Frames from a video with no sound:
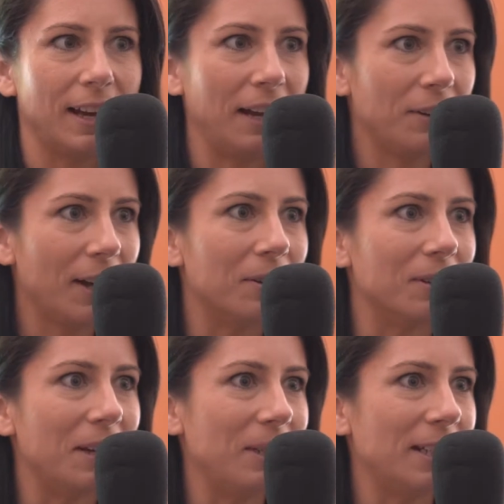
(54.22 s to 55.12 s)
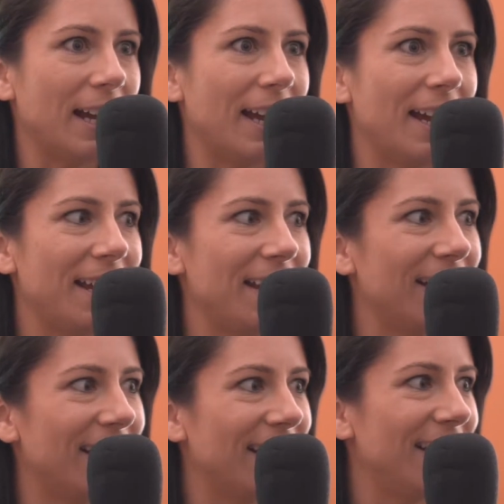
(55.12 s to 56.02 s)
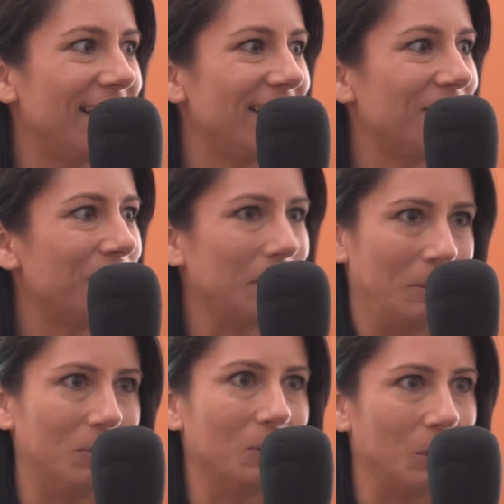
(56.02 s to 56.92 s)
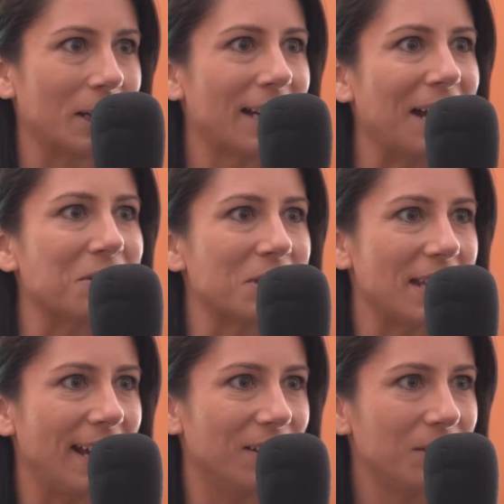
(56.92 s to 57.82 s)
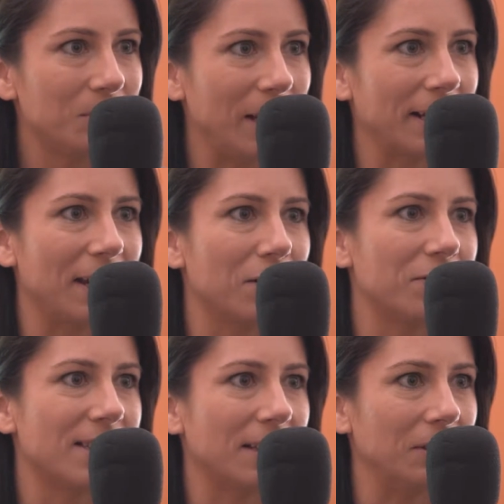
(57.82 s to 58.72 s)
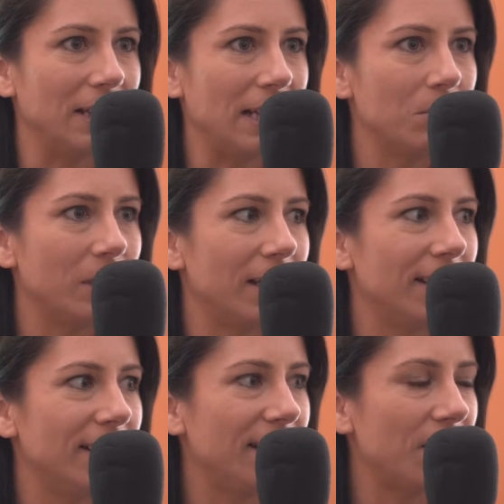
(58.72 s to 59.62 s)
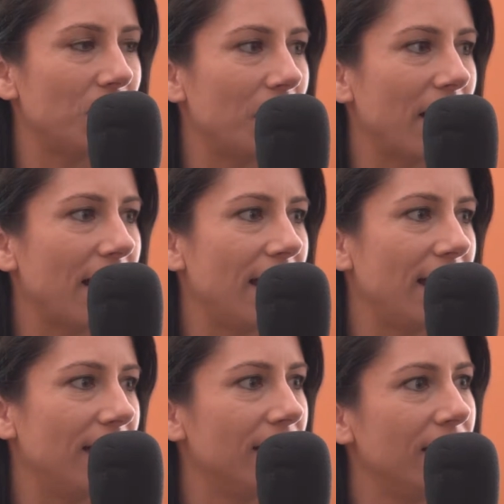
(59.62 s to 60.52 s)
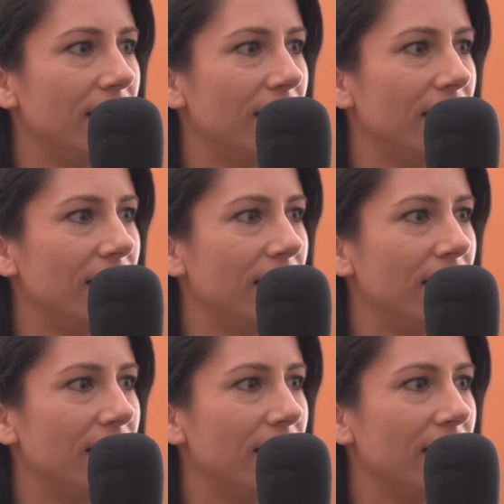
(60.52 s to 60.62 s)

I don't know. I mean, I, I work at Houndstown, yep. pet care facility, but, you know, my